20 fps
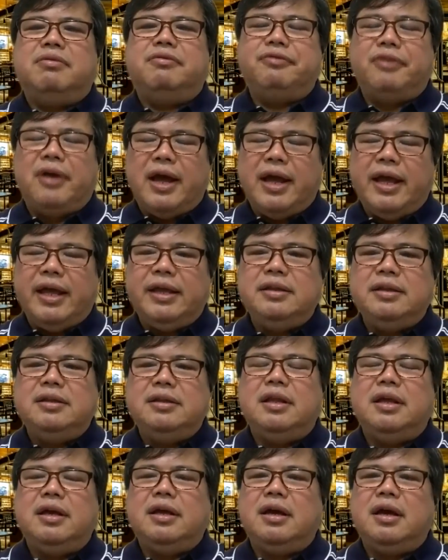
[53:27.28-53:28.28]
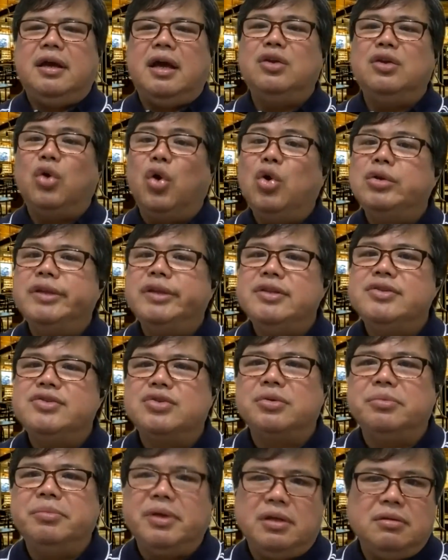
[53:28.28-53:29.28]
find an old
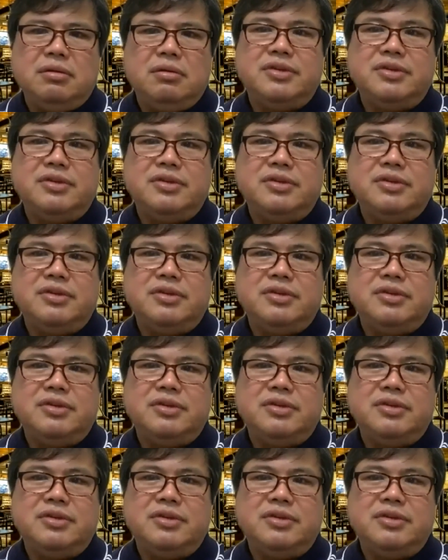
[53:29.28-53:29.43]
instrument,